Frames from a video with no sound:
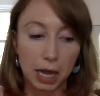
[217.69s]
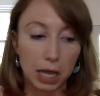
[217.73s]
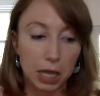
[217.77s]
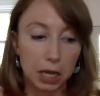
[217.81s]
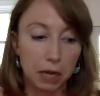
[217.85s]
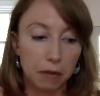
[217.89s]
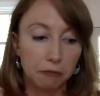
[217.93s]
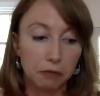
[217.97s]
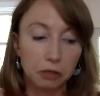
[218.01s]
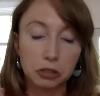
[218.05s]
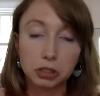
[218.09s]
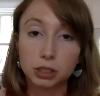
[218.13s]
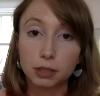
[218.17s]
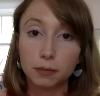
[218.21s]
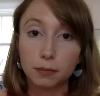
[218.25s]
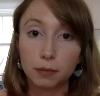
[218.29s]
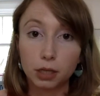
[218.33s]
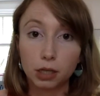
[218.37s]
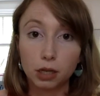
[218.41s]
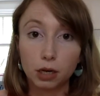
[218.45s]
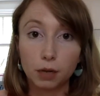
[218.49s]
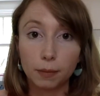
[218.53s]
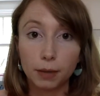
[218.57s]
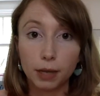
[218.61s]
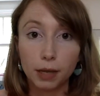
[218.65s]
and I've used them a
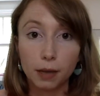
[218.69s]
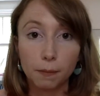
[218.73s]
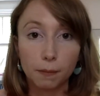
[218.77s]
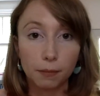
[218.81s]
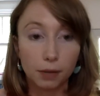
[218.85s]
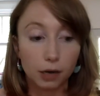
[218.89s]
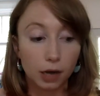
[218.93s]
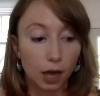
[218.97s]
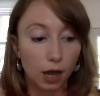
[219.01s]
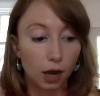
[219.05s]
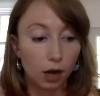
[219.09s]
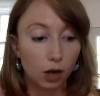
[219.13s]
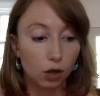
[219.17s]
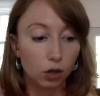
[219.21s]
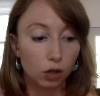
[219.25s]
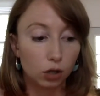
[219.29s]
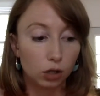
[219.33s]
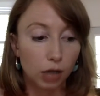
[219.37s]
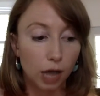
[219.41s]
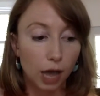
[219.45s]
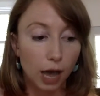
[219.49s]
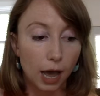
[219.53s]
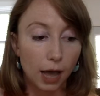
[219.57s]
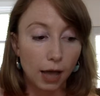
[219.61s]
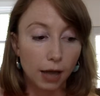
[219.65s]
little bit, but not a whole
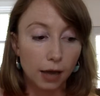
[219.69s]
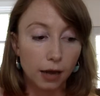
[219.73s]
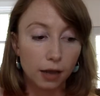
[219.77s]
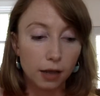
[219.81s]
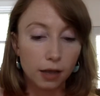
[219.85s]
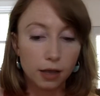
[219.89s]
lot.